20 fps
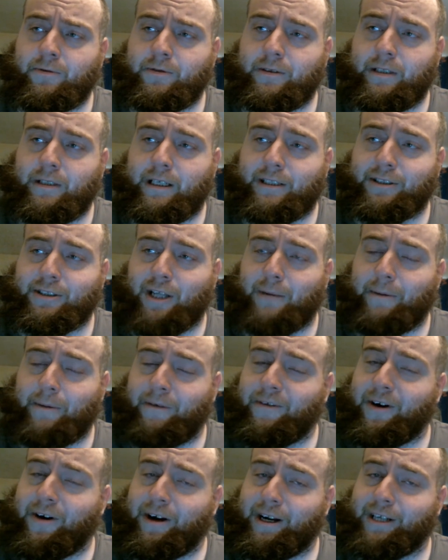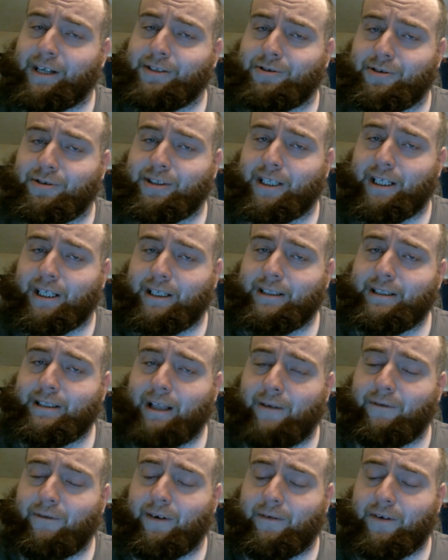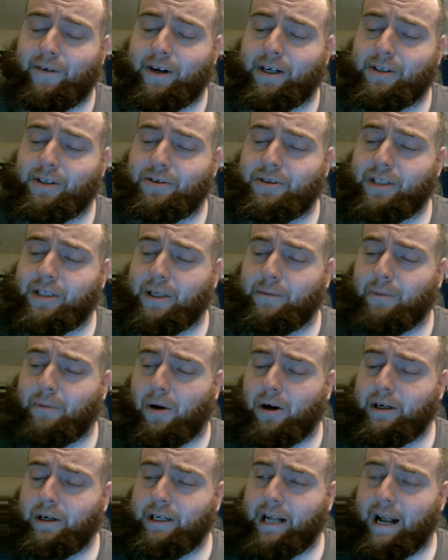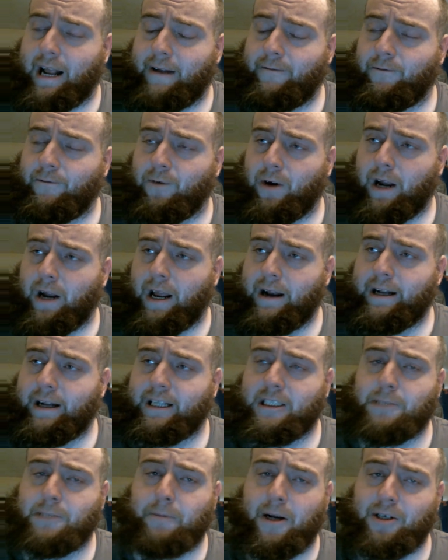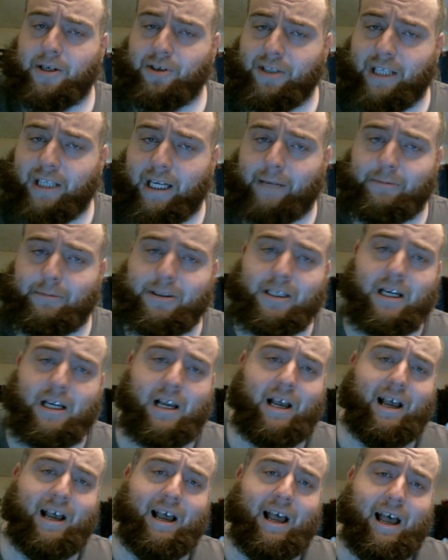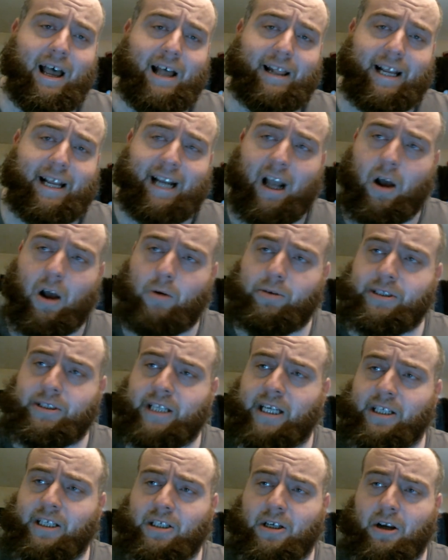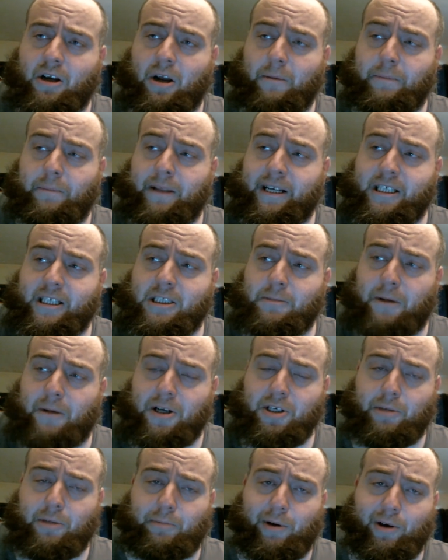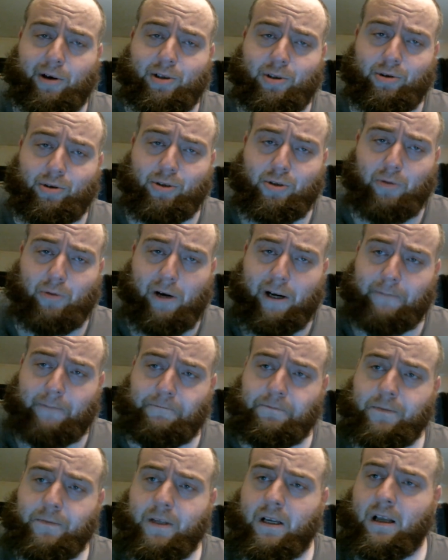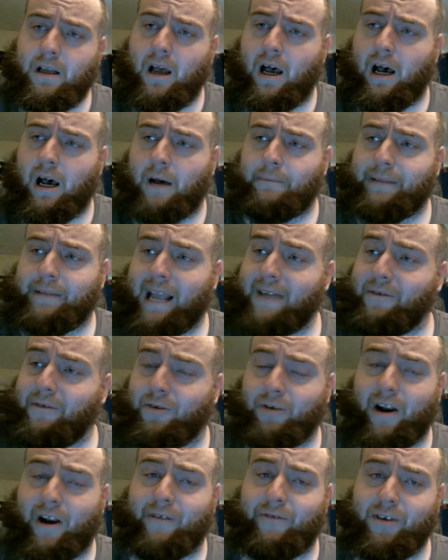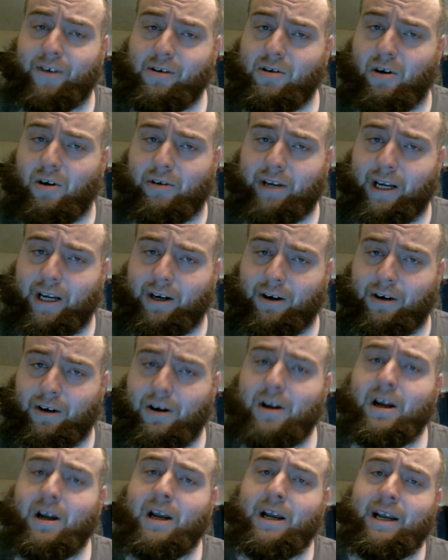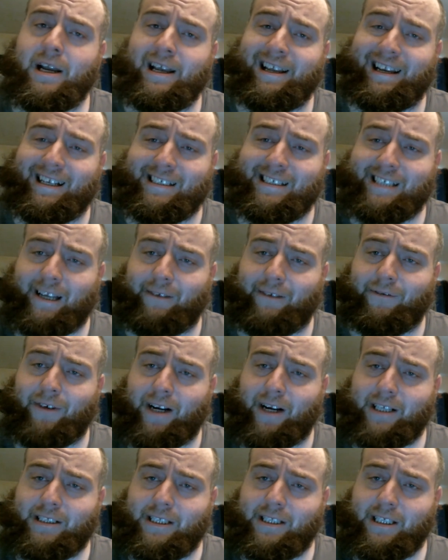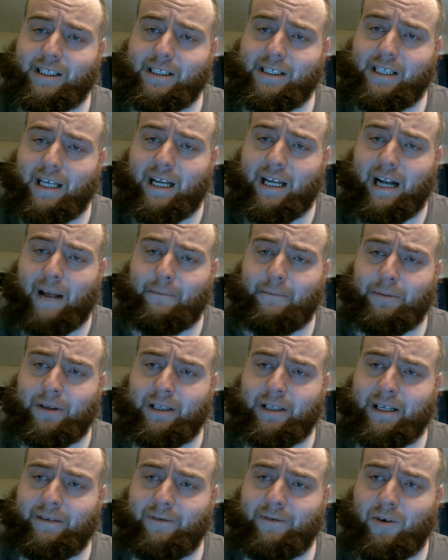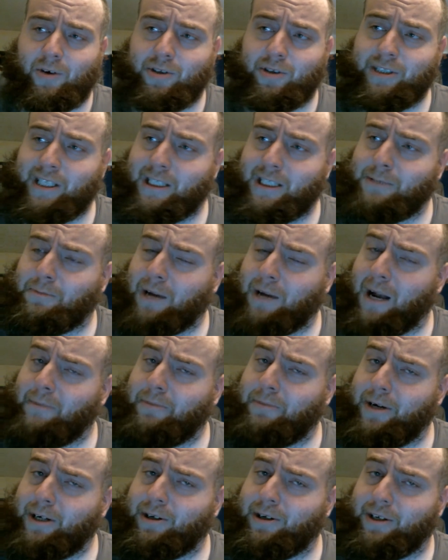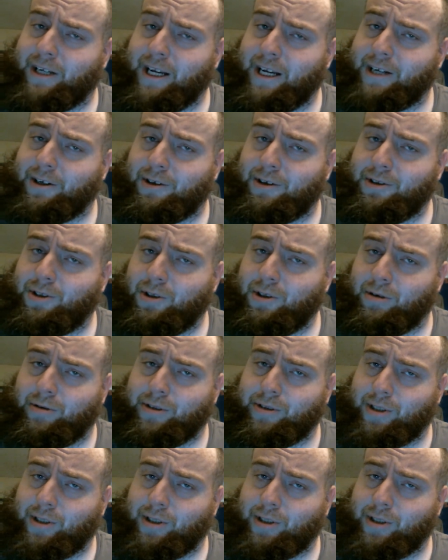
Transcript: It's going to be very interesting. Definitely very interesting part of that for that. And special teams, like I always say, is going to play a special part too as well. They have a great field goal kicker in St. Francis, and I believe Cole City's got a pretty good kicker too.